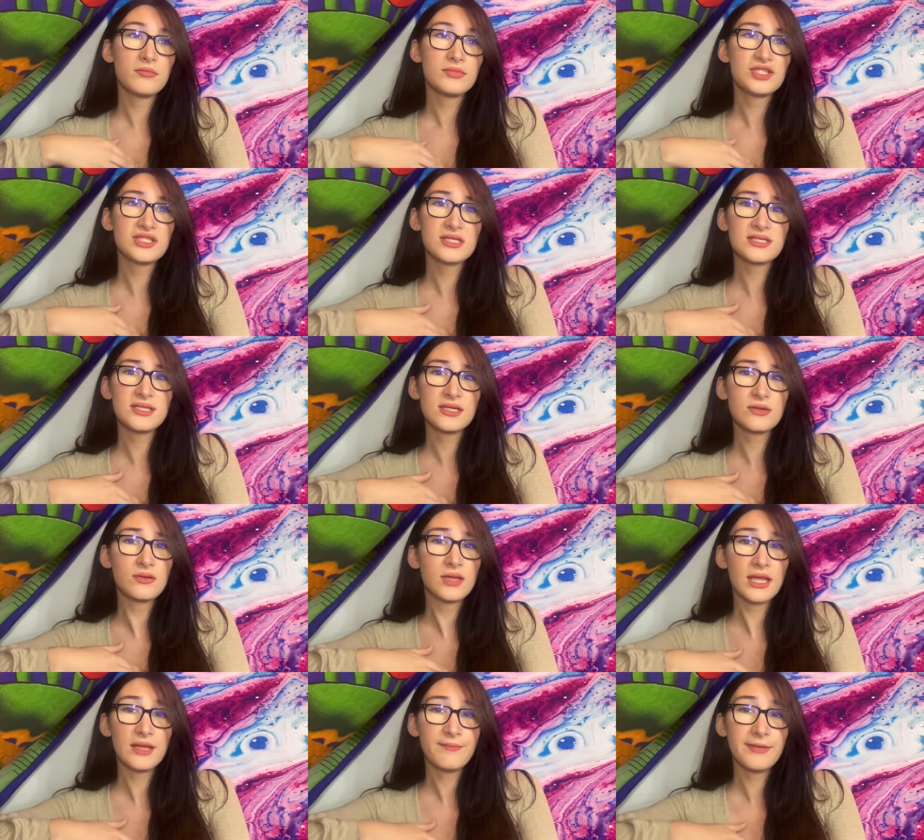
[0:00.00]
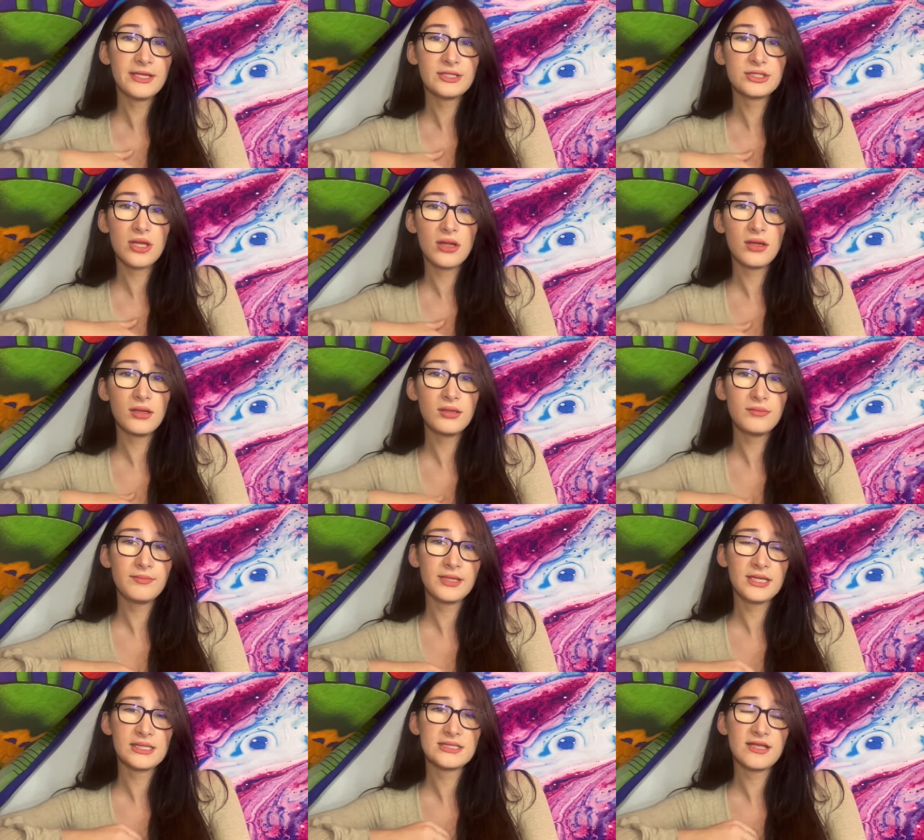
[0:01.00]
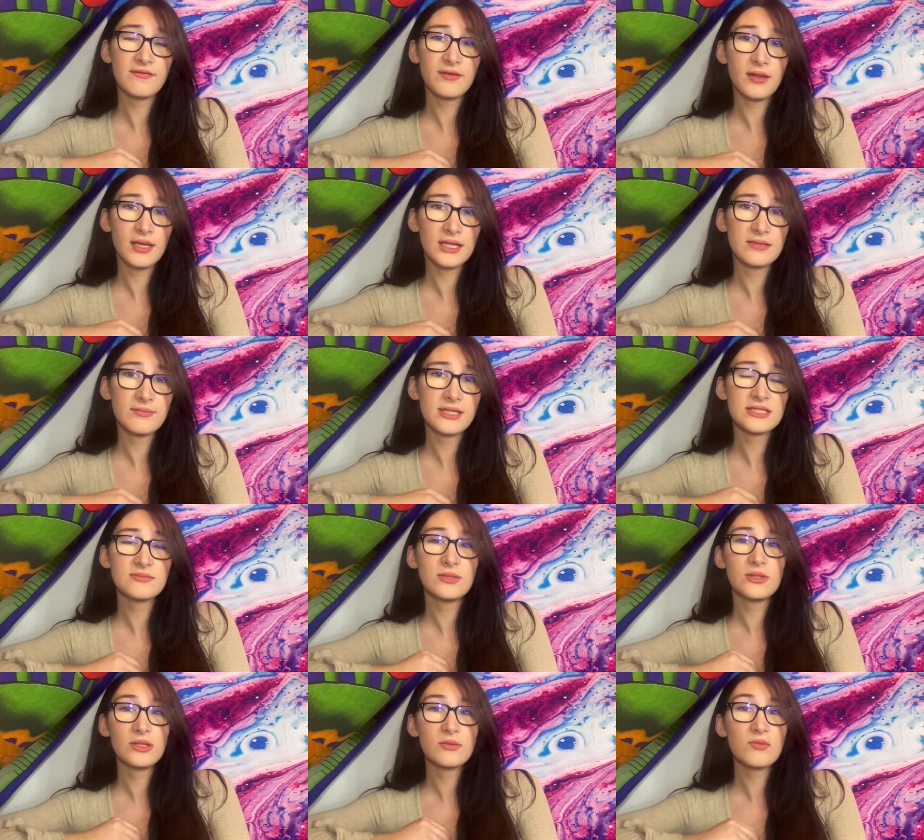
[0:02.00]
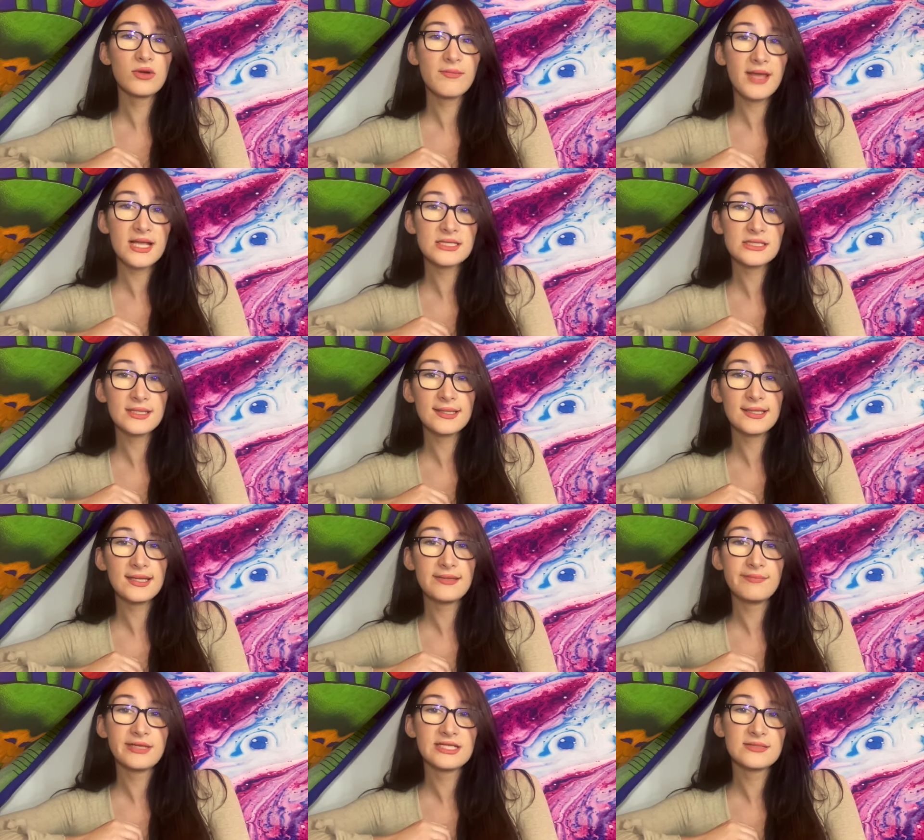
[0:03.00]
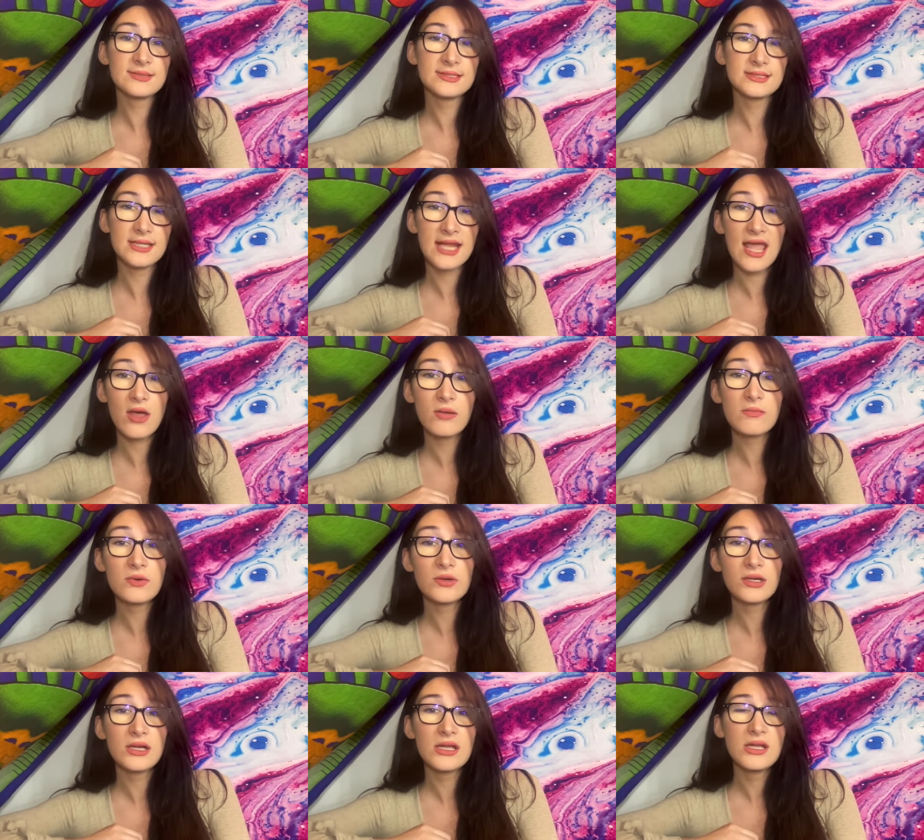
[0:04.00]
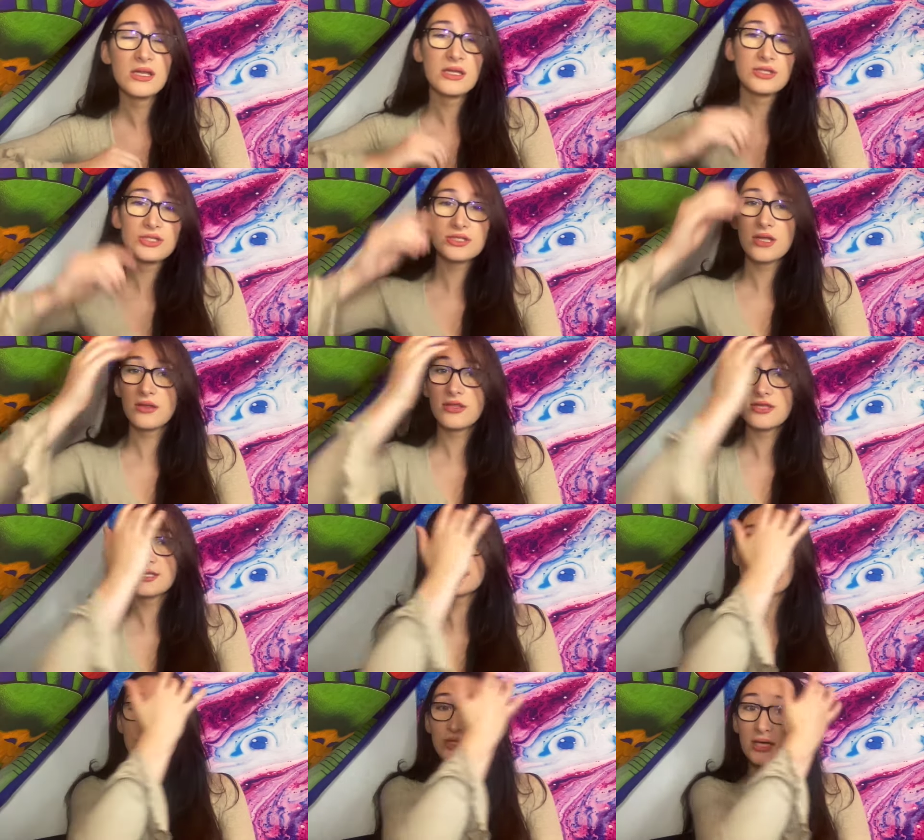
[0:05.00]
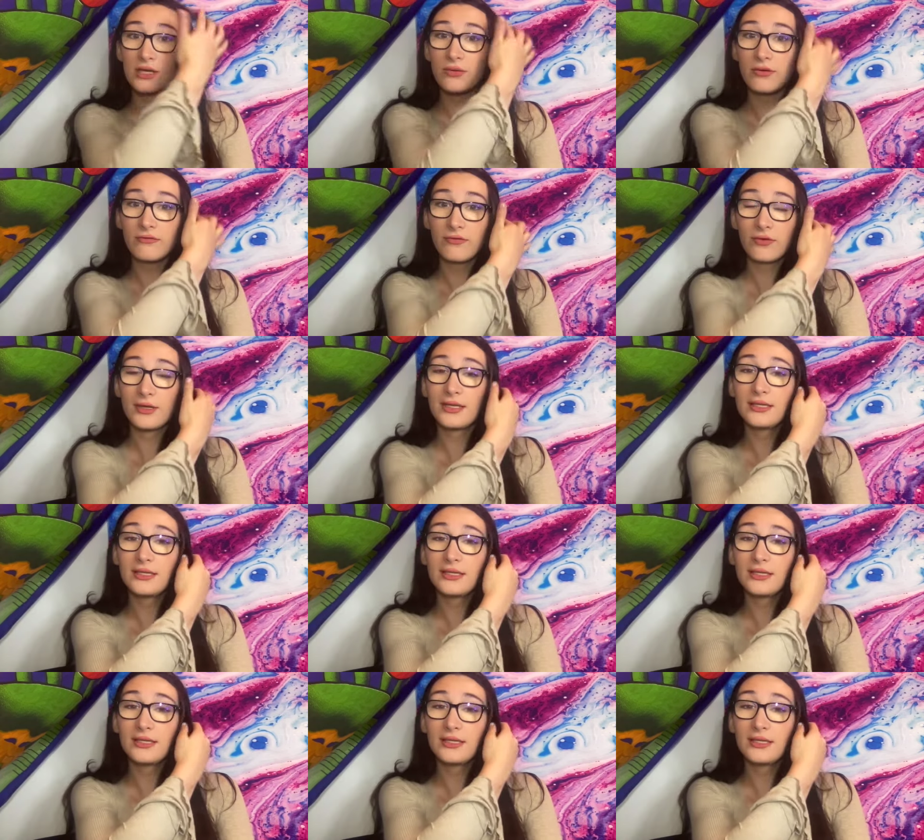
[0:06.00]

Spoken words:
Just because I don't like being tall, because I feel like it makes me look more masculine and makes me stick out more. Just all the things I try to avoid,